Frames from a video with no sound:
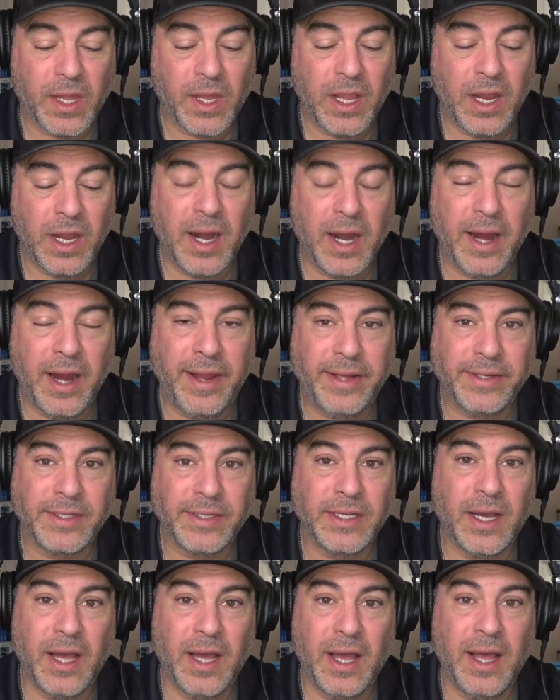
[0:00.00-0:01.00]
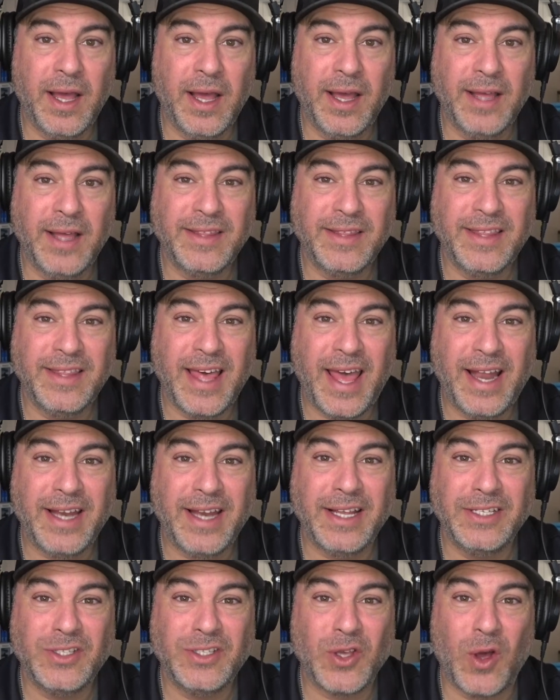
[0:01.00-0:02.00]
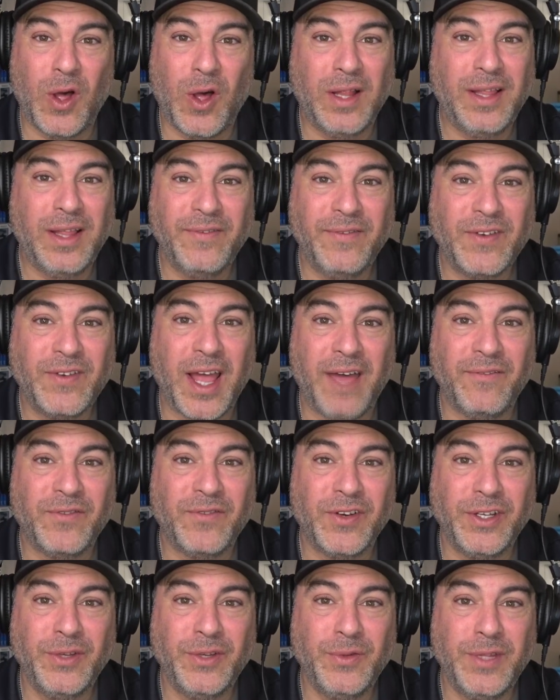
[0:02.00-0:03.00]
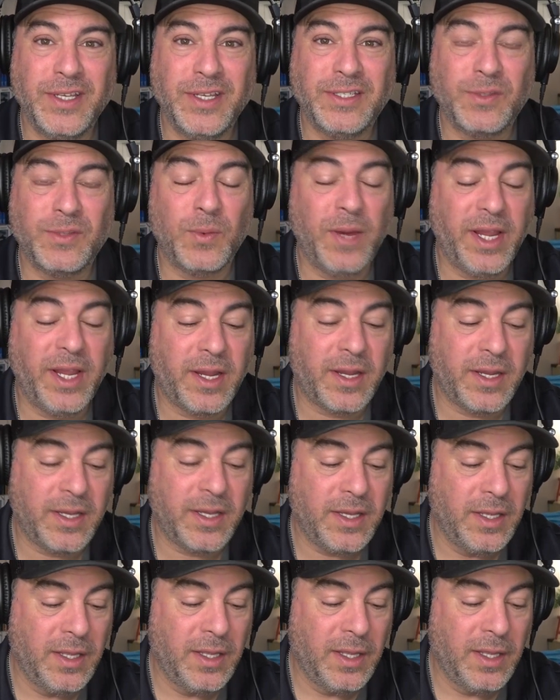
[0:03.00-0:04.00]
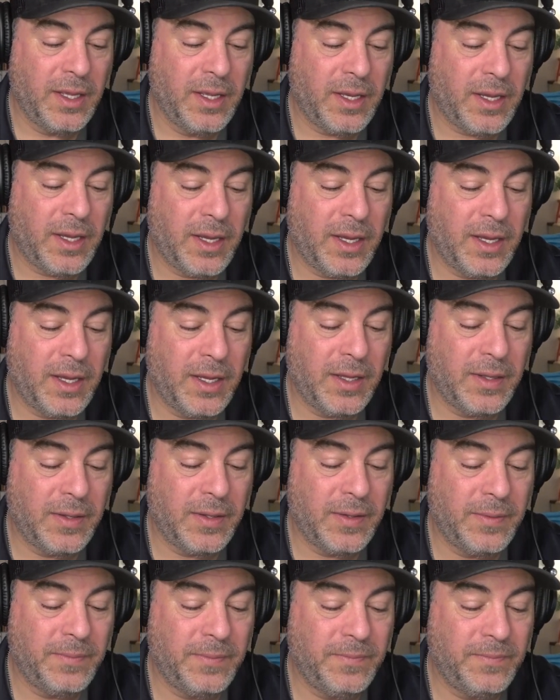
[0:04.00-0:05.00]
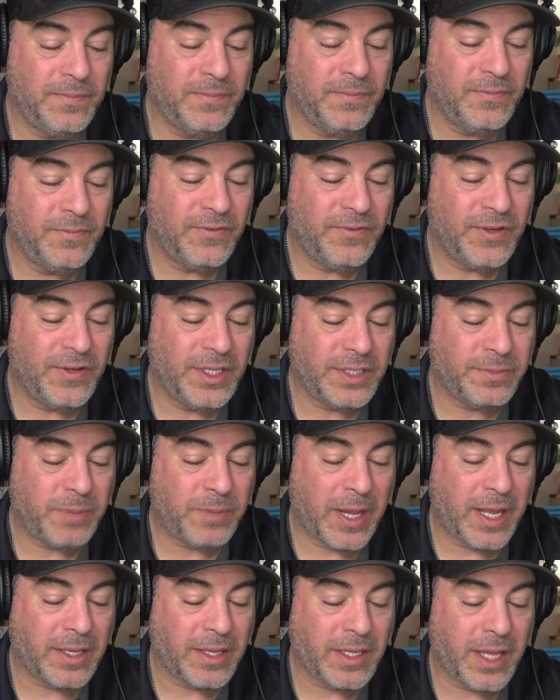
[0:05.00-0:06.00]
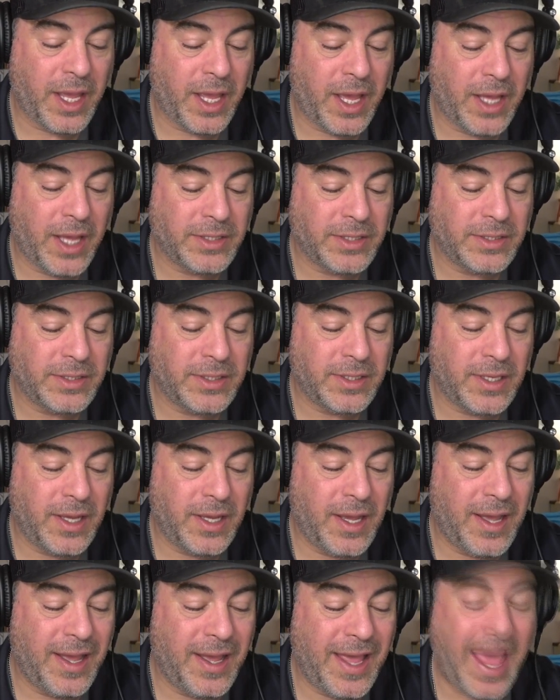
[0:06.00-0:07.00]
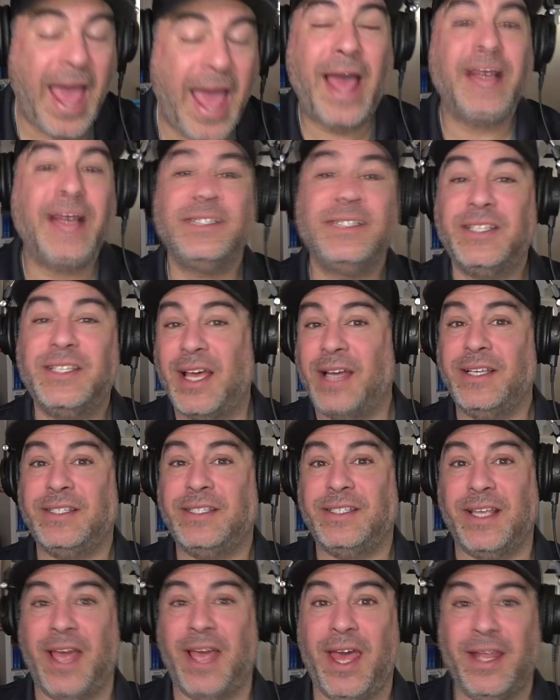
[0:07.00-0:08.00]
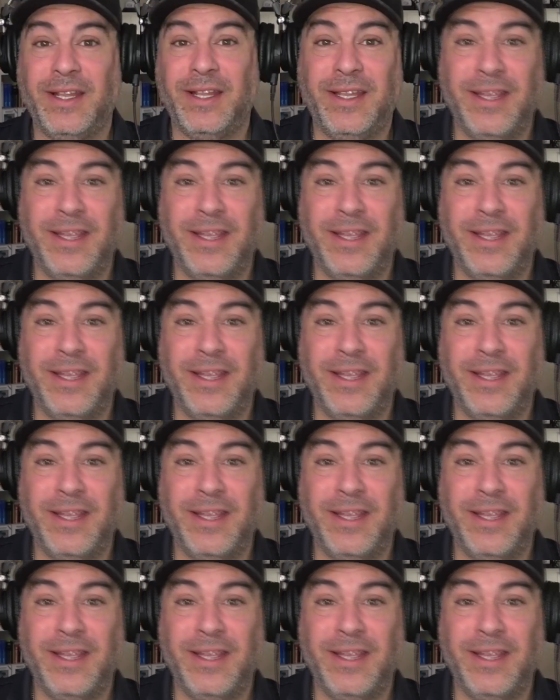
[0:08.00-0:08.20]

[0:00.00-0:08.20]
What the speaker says: right. That is all I've got for you this week for this podcast. As I said